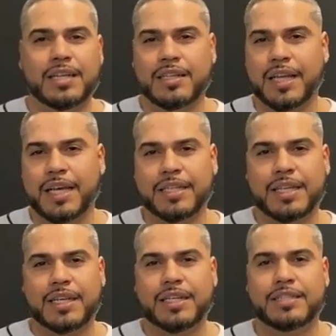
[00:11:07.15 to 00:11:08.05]

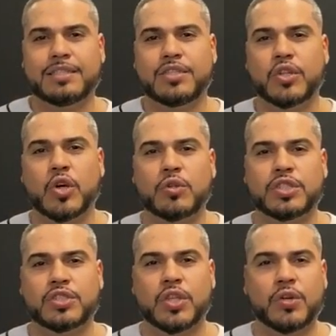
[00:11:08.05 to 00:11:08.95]
Let your
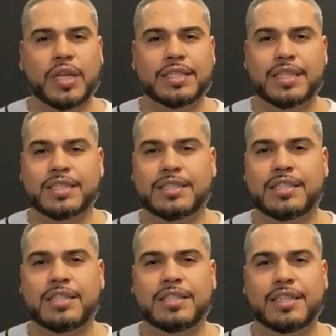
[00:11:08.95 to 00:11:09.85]
coaches know, let
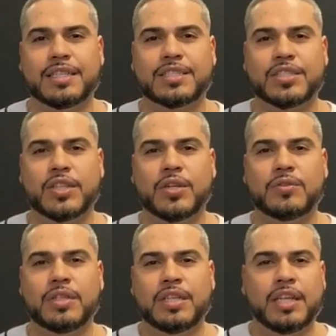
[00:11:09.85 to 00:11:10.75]
Dusty, Alyssa know.
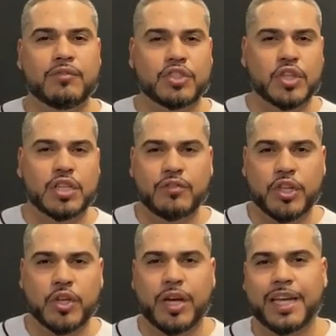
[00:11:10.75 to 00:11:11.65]
If you saw in the
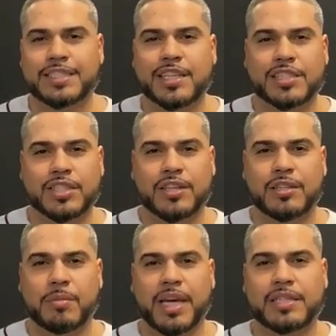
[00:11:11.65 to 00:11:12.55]
video, I had socks on
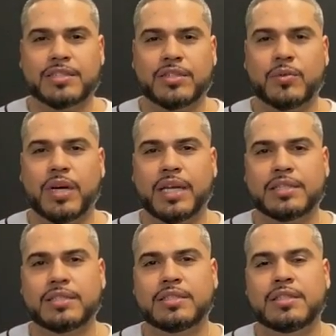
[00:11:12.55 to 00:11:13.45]
the mat because
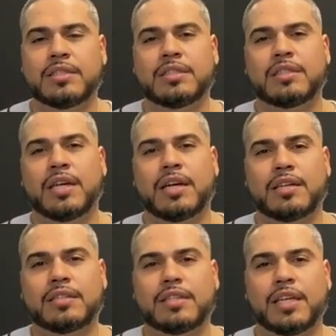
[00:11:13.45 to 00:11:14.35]
otherwise
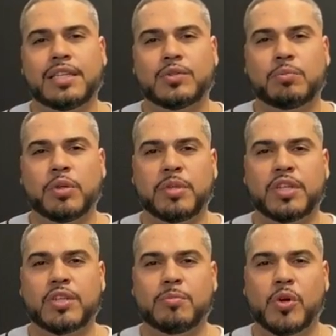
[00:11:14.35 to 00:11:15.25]
Alyssa would put me in
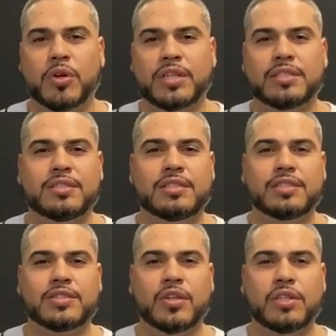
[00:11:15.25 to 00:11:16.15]
a Kimura, and
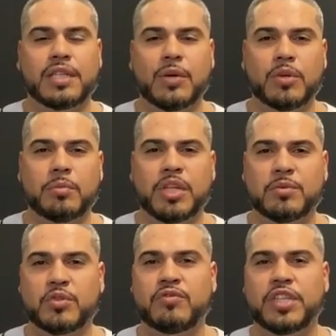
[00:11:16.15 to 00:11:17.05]
so then I wouldn't be
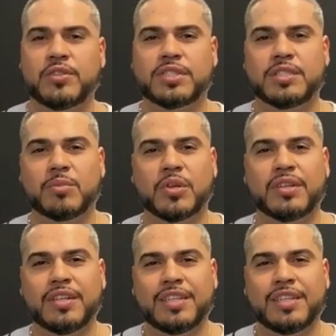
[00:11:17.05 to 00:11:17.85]
able to do videos anymore.